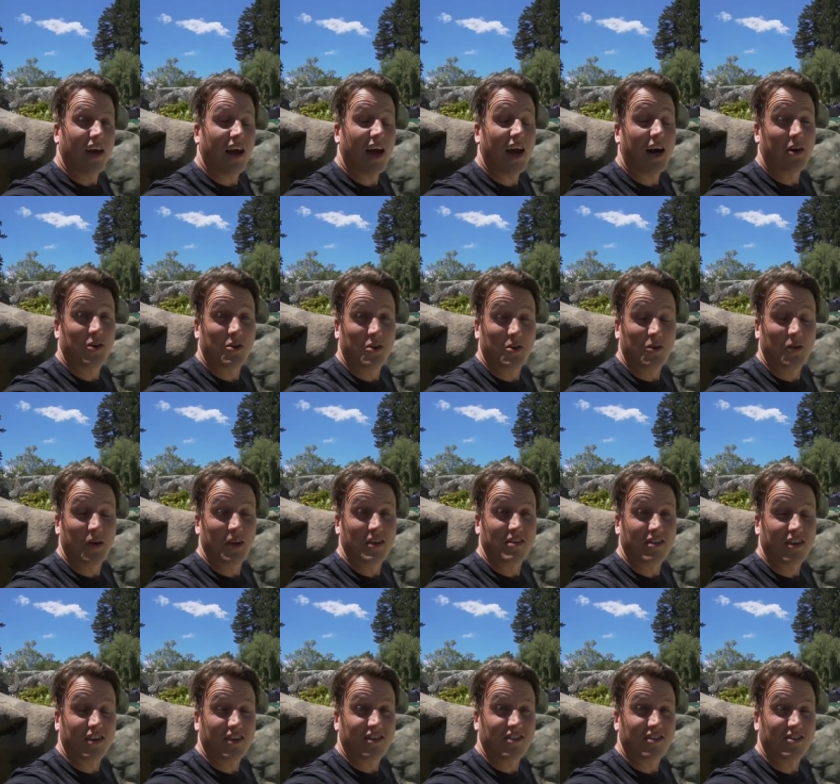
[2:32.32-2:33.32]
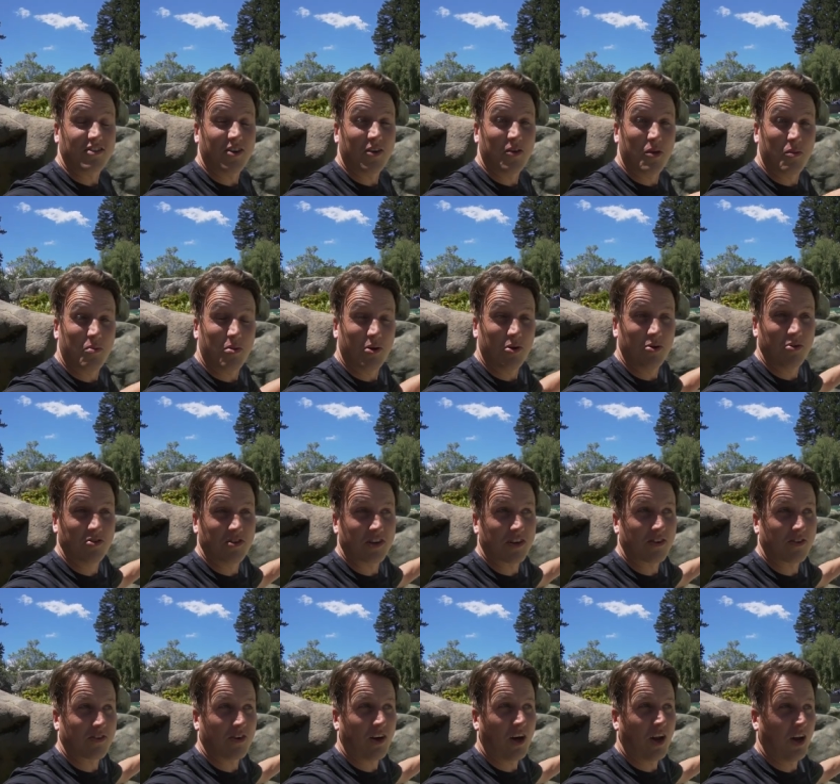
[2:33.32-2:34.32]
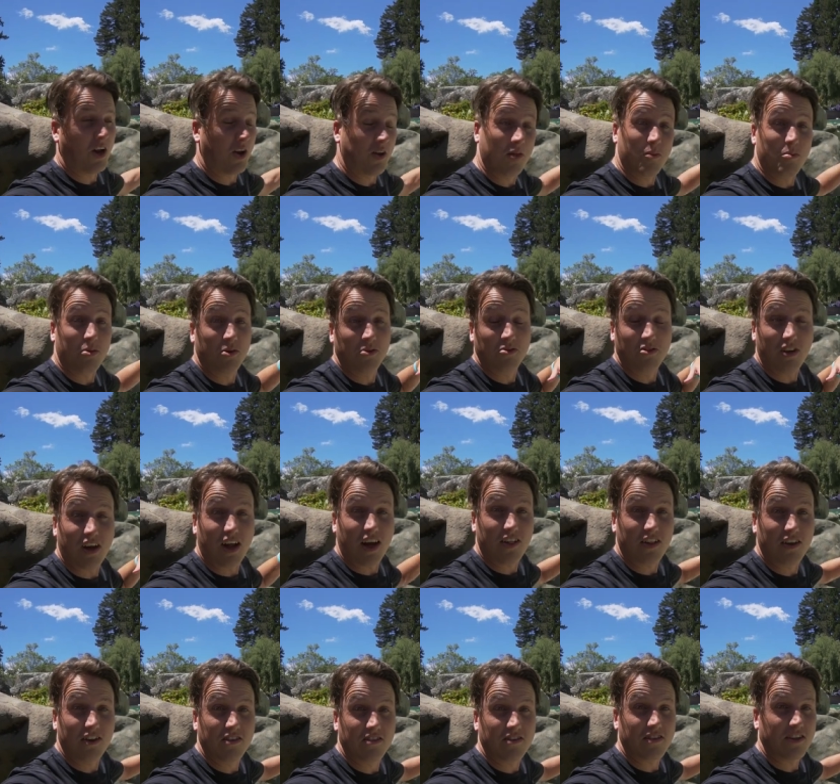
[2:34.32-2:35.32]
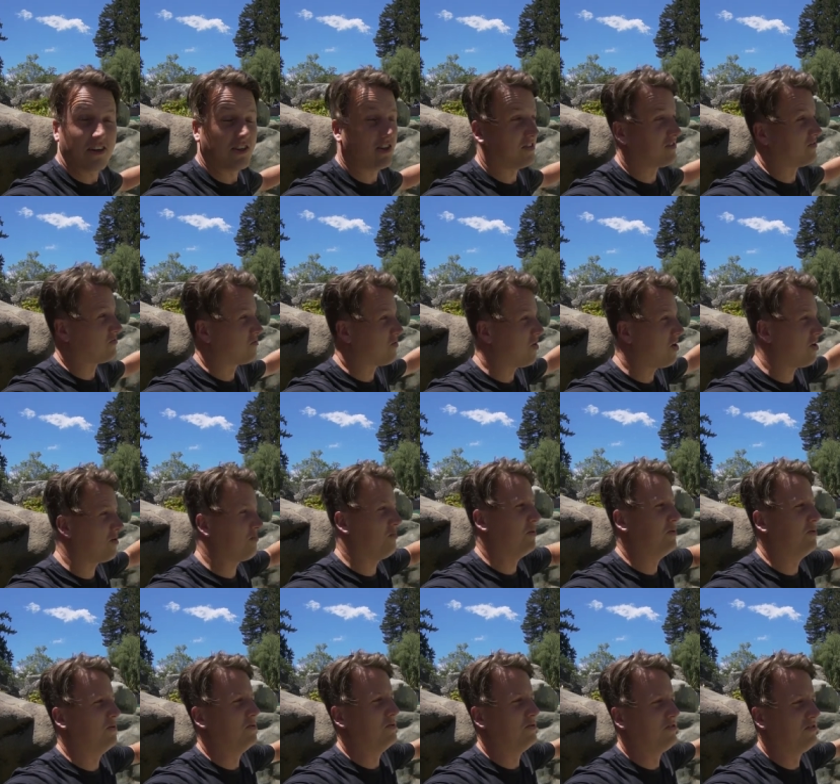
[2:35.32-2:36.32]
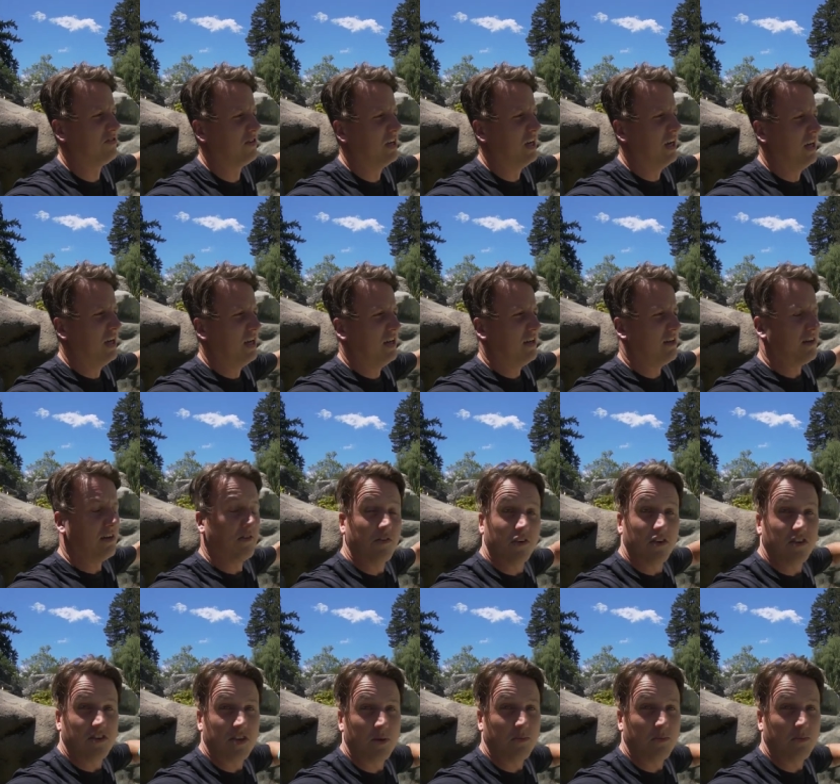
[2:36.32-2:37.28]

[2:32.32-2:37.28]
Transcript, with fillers: How cool is this? So the pools are, a lot of the pools are like this. They're just rock pools, different